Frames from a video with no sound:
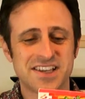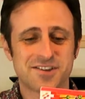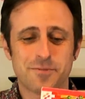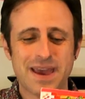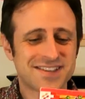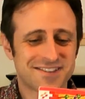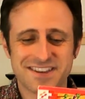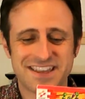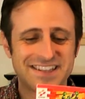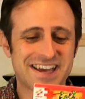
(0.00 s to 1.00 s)
So
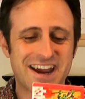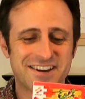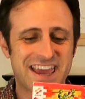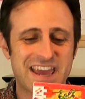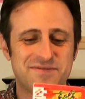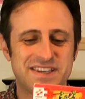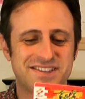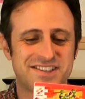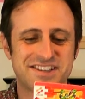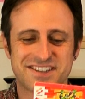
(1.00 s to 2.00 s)
basically, the entire game
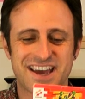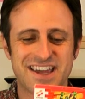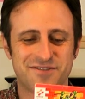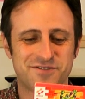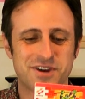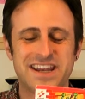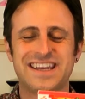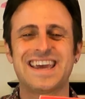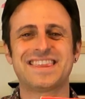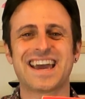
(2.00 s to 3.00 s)
is just kind of trying
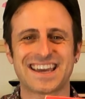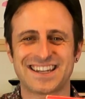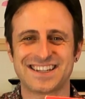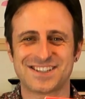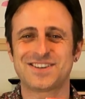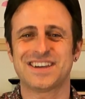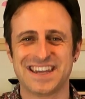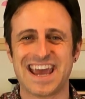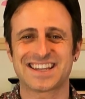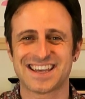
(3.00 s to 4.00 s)
to get that to
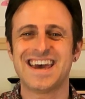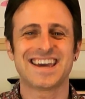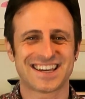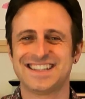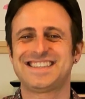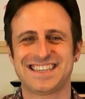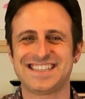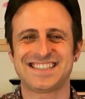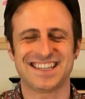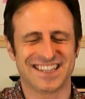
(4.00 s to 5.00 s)
connect
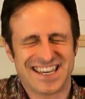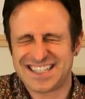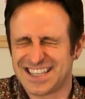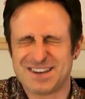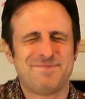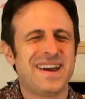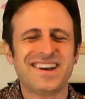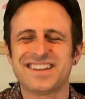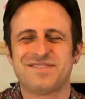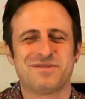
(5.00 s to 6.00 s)
consistently. So it
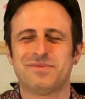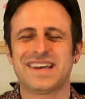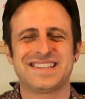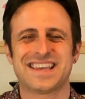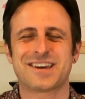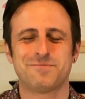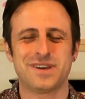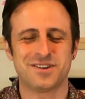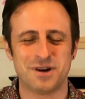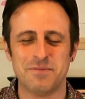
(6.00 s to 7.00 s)
barely even plays like a
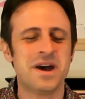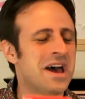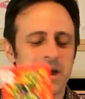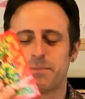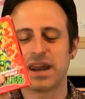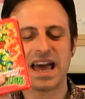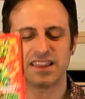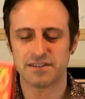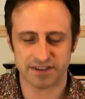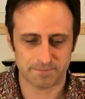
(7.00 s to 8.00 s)
beat-em-up, but I
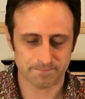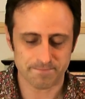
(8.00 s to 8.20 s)
love it.